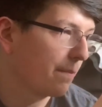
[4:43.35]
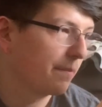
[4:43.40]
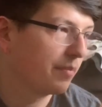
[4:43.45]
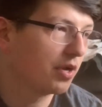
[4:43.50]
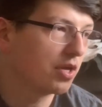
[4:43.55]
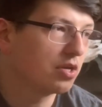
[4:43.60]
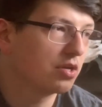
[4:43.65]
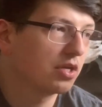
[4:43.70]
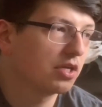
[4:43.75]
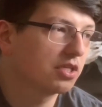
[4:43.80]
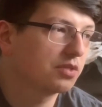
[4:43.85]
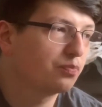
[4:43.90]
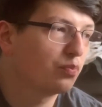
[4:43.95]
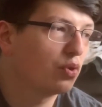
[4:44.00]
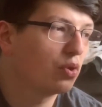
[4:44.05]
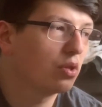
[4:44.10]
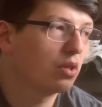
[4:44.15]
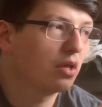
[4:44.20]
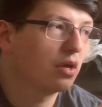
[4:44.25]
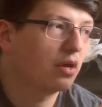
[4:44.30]
But you can just
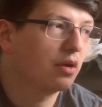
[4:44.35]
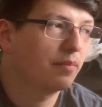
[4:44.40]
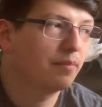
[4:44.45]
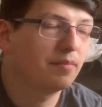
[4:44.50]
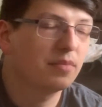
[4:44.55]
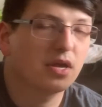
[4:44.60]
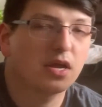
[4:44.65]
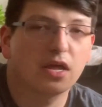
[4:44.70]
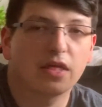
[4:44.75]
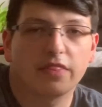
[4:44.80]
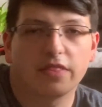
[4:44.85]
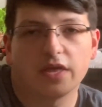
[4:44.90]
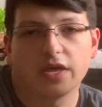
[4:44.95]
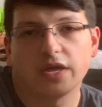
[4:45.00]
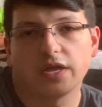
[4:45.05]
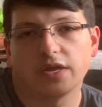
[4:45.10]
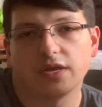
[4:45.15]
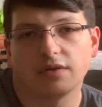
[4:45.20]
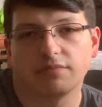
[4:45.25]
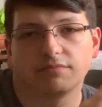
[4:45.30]
pull them and
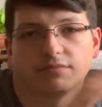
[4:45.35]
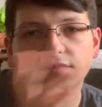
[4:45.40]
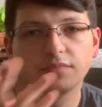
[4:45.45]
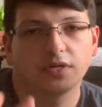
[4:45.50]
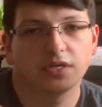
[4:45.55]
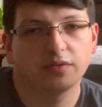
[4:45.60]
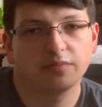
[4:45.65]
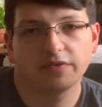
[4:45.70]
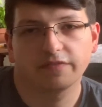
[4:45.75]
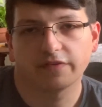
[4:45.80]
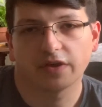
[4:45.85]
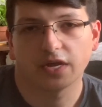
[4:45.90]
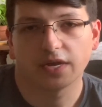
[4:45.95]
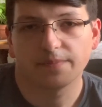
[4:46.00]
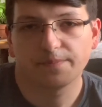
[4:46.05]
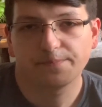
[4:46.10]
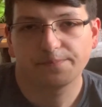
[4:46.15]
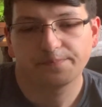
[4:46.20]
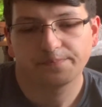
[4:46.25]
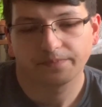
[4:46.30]
then it'll be
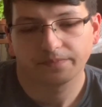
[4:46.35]
fine.